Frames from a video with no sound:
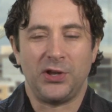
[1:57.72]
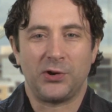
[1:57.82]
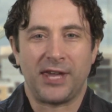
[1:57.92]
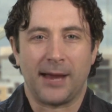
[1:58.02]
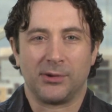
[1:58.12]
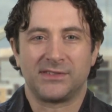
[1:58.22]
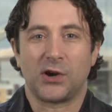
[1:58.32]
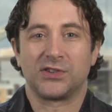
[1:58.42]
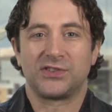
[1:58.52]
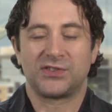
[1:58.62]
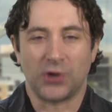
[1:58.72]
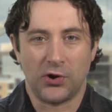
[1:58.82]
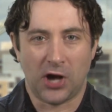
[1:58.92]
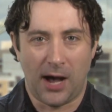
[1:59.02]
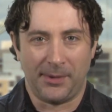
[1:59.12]
video cameras are so
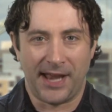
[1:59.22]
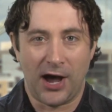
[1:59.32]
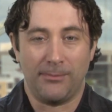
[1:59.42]
common now,